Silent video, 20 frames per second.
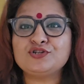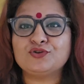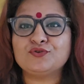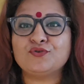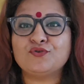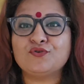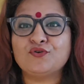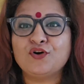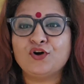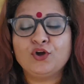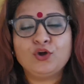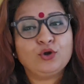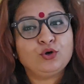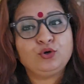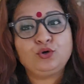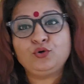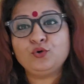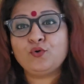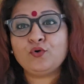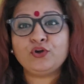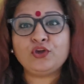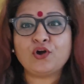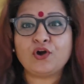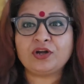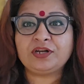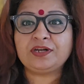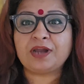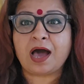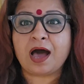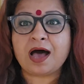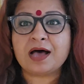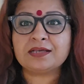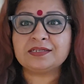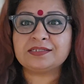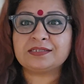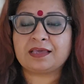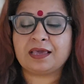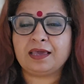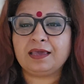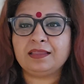to do your
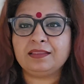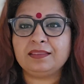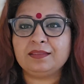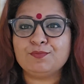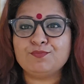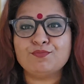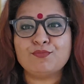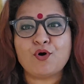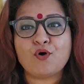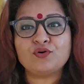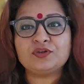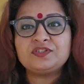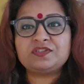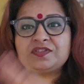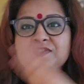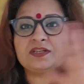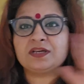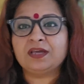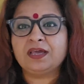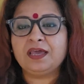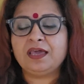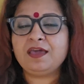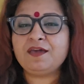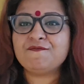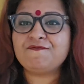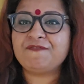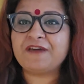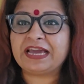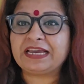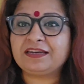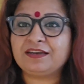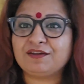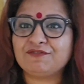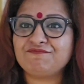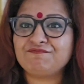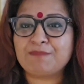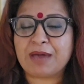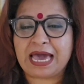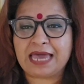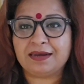task in the most
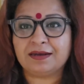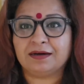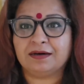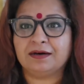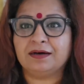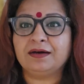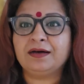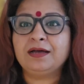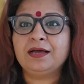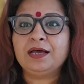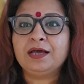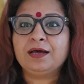effective manner,